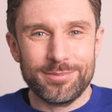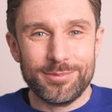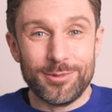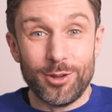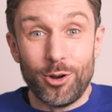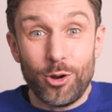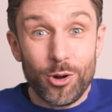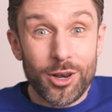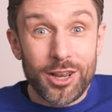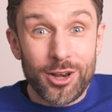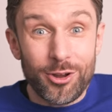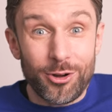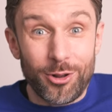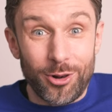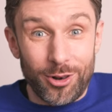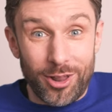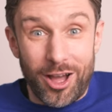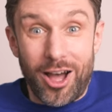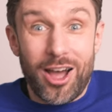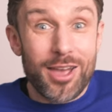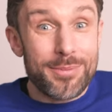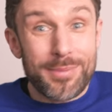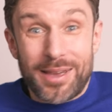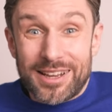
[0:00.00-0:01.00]
All in all,
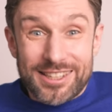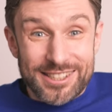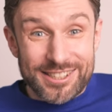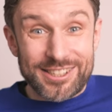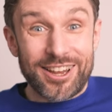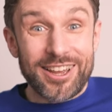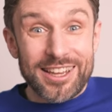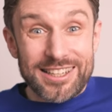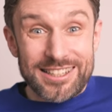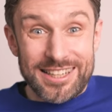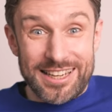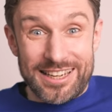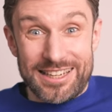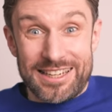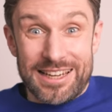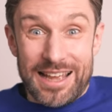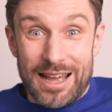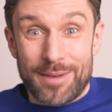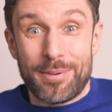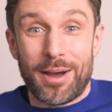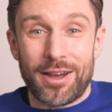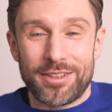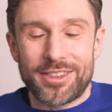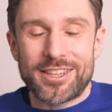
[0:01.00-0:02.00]
I'm excited
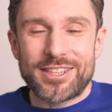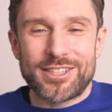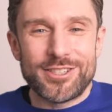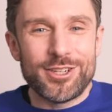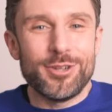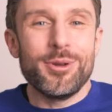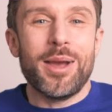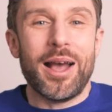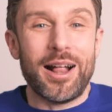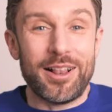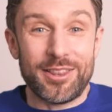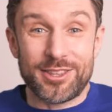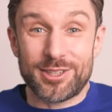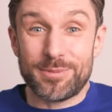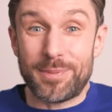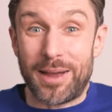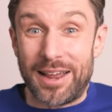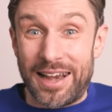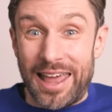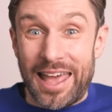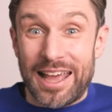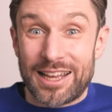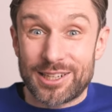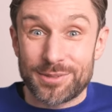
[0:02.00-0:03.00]
about this new
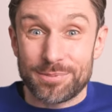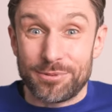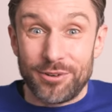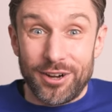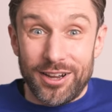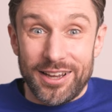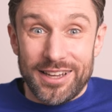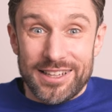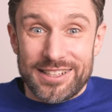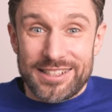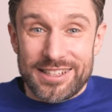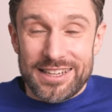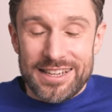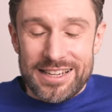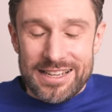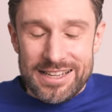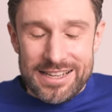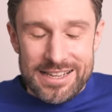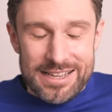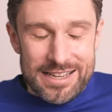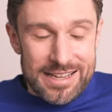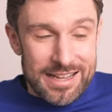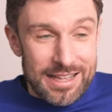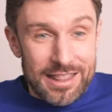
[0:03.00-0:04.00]
Healthspan XPRIZE.
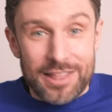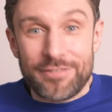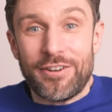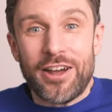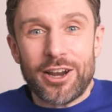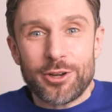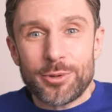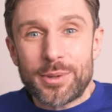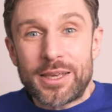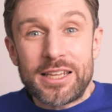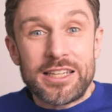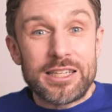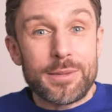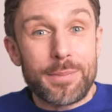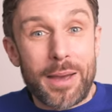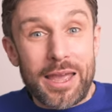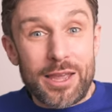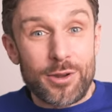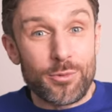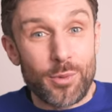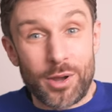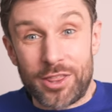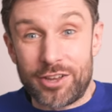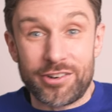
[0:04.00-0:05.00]
The fact we can
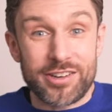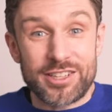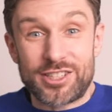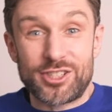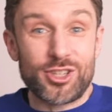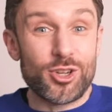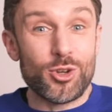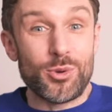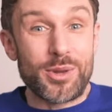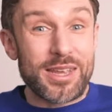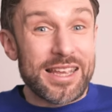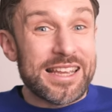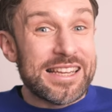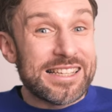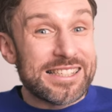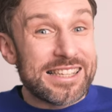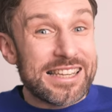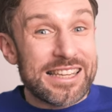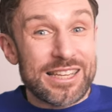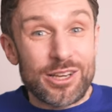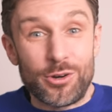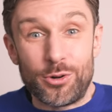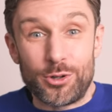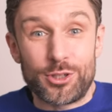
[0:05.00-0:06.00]
debate whether it's too
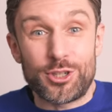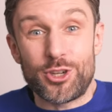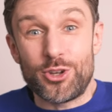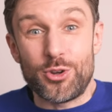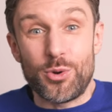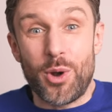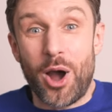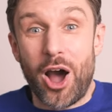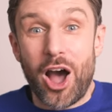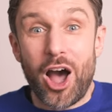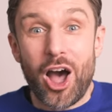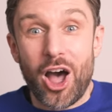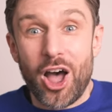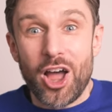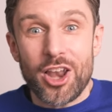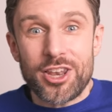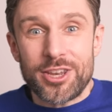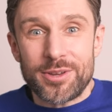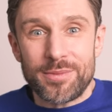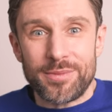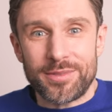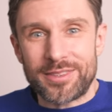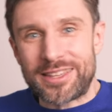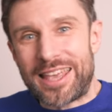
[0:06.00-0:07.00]
easy or too
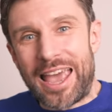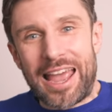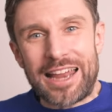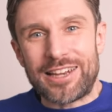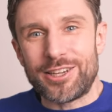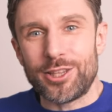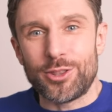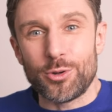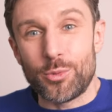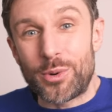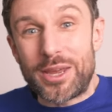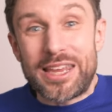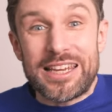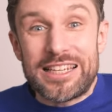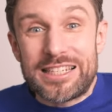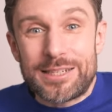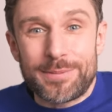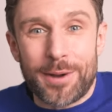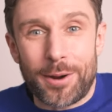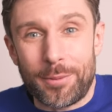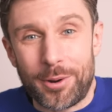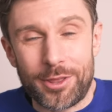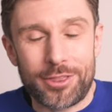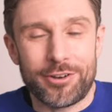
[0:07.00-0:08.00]
hard and get into the weeds
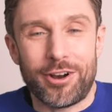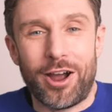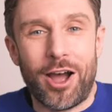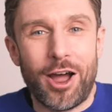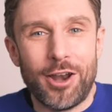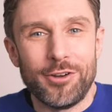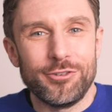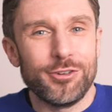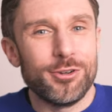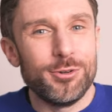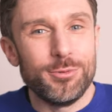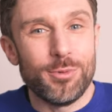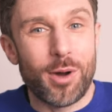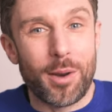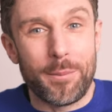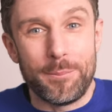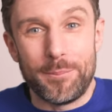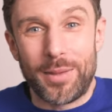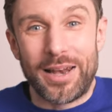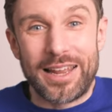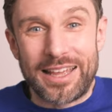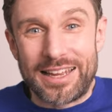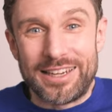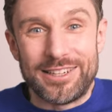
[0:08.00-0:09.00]
about whether $101
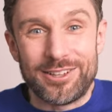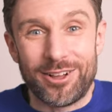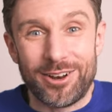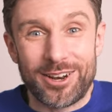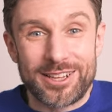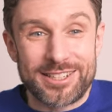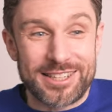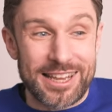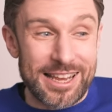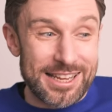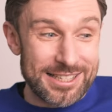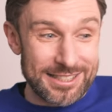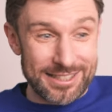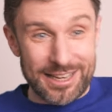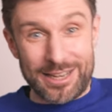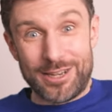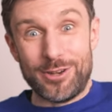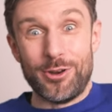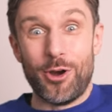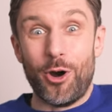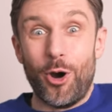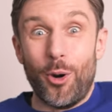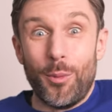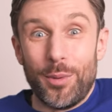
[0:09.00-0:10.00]
million is an
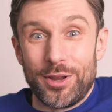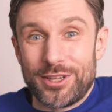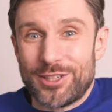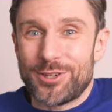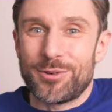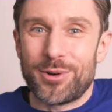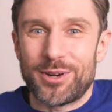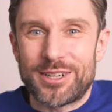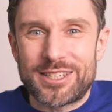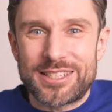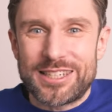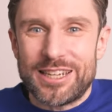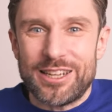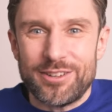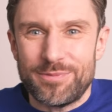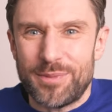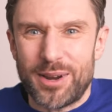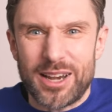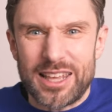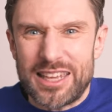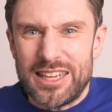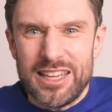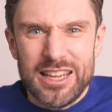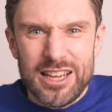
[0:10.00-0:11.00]
enormous quantity of
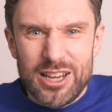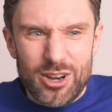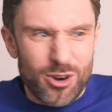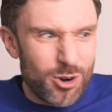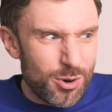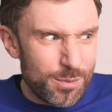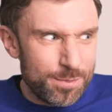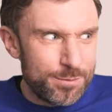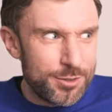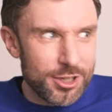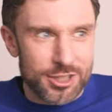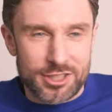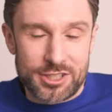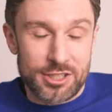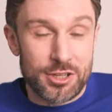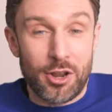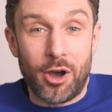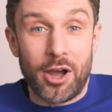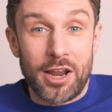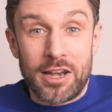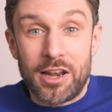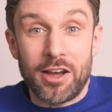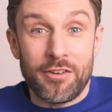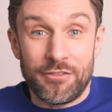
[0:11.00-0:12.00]
money or just
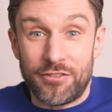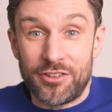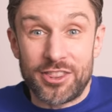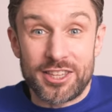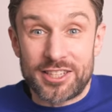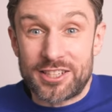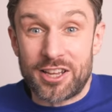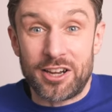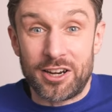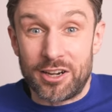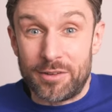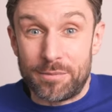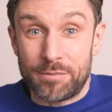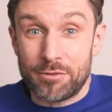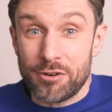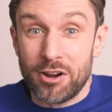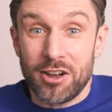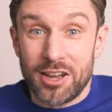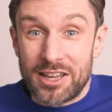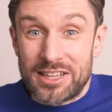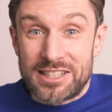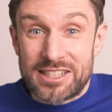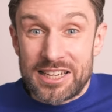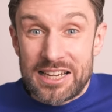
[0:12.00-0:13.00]
not enough for this kind of
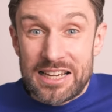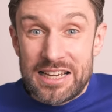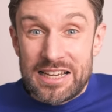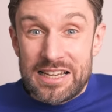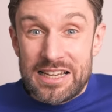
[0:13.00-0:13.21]
prize